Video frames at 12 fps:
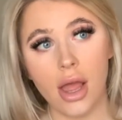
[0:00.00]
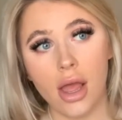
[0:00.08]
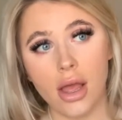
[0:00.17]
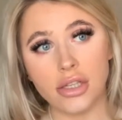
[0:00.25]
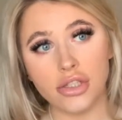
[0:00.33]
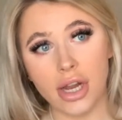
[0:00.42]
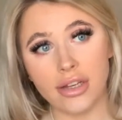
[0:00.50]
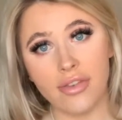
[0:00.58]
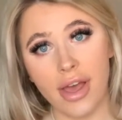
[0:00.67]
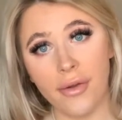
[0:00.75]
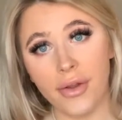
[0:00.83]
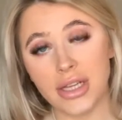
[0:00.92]
a
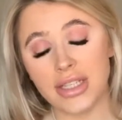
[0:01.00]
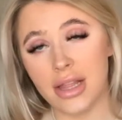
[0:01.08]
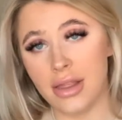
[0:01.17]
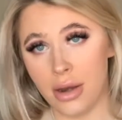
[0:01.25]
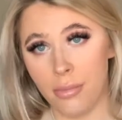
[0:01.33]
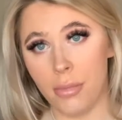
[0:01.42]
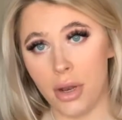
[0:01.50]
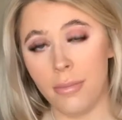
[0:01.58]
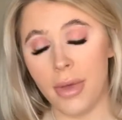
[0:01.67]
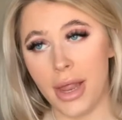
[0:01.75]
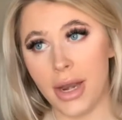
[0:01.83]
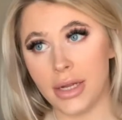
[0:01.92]
Stradivarius, and then a
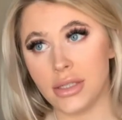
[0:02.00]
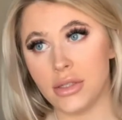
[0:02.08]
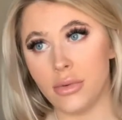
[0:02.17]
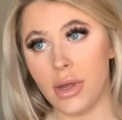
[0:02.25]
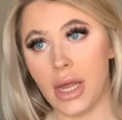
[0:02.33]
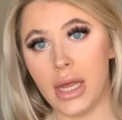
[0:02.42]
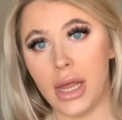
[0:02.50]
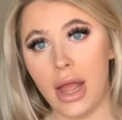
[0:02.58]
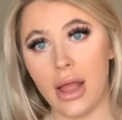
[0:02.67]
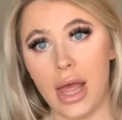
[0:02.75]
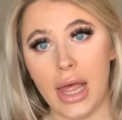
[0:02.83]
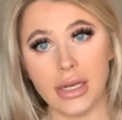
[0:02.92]
Pull&Bear next to it.
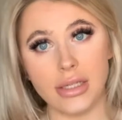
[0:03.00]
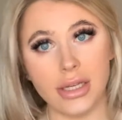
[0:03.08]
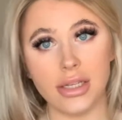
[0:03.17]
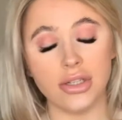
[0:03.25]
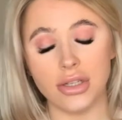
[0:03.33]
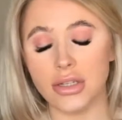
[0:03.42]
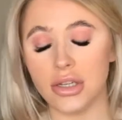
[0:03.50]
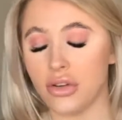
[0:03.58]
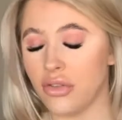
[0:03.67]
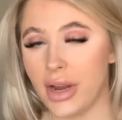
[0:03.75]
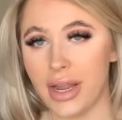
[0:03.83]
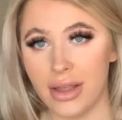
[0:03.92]
And it's just a
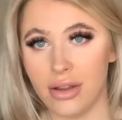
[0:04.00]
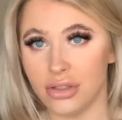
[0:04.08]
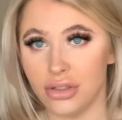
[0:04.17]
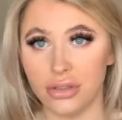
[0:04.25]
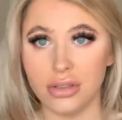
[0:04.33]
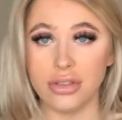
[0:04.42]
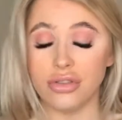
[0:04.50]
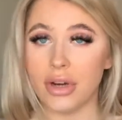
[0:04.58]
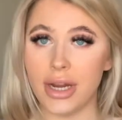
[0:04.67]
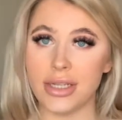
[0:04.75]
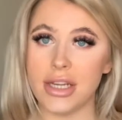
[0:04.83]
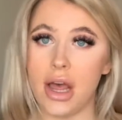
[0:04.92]

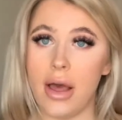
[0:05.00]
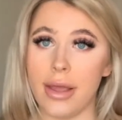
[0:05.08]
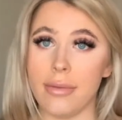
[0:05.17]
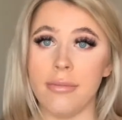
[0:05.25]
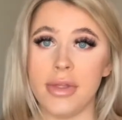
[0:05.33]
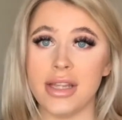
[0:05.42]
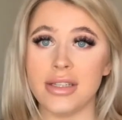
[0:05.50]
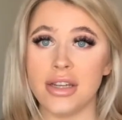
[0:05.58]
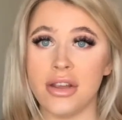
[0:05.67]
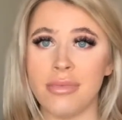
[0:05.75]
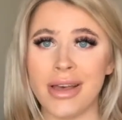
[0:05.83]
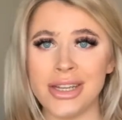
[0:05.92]
great time. But there's
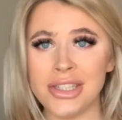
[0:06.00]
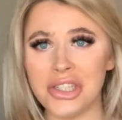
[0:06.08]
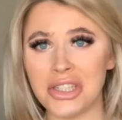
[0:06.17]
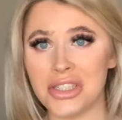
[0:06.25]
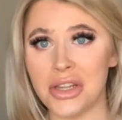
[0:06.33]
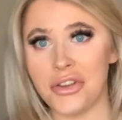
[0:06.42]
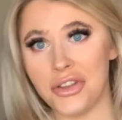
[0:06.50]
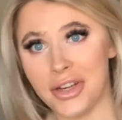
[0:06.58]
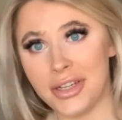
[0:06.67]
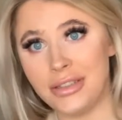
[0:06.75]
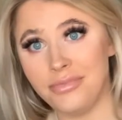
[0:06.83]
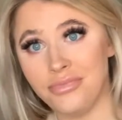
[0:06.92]
no Bershka, so you
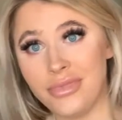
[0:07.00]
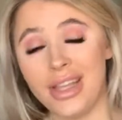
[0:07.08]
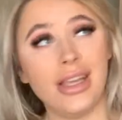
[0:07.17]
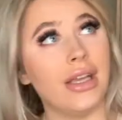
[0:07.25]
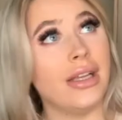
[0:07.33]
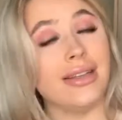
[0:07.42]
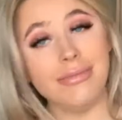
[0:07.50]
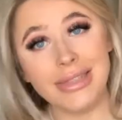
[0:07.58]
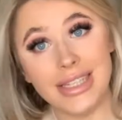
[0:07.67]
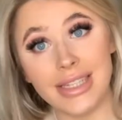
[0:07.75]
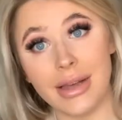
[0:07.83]
know. Please get